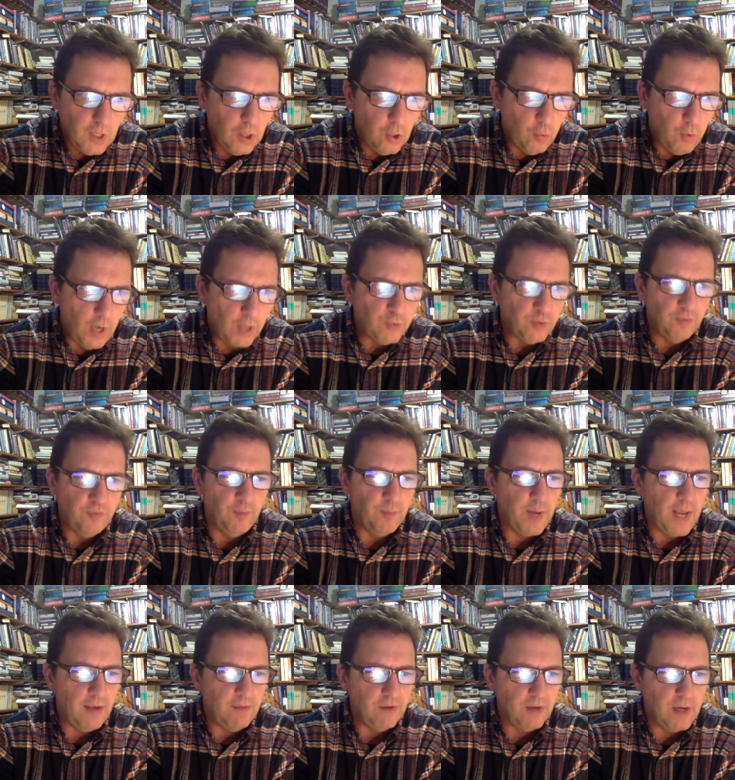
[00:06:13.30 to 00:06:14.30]
graduated from
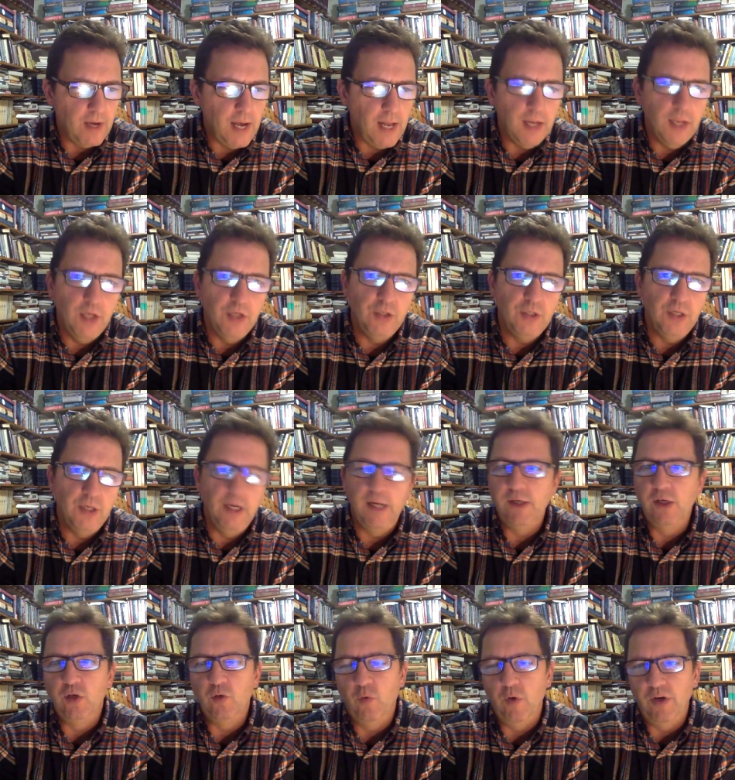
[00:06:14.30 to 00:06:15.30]
Calvin College in
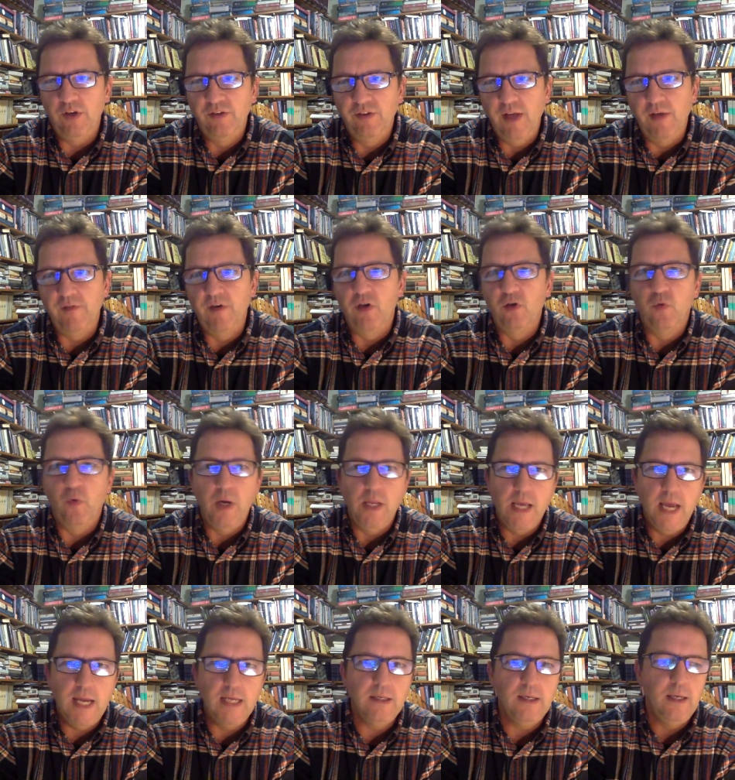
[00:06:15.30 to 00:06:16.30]
1927 to
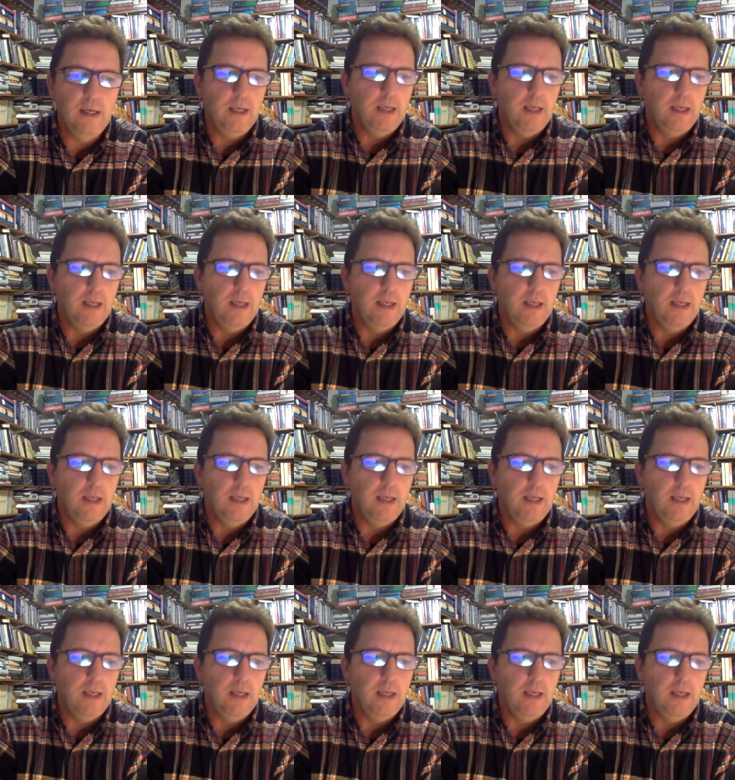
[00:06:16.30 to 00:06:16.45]
28.